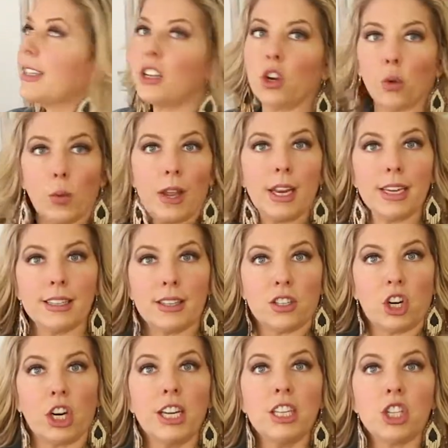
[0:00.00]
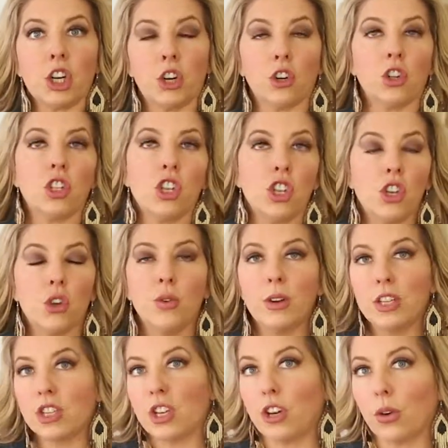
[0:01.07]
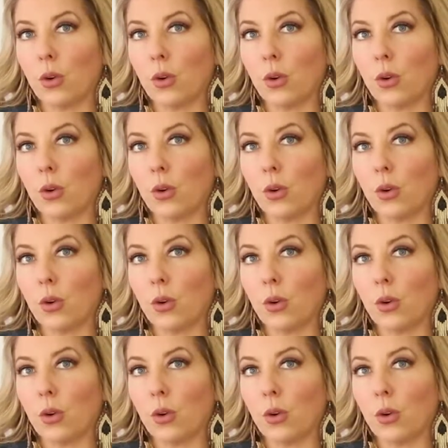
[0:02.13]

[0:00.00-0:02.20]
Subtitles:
and your weaknesses are internal to you and to your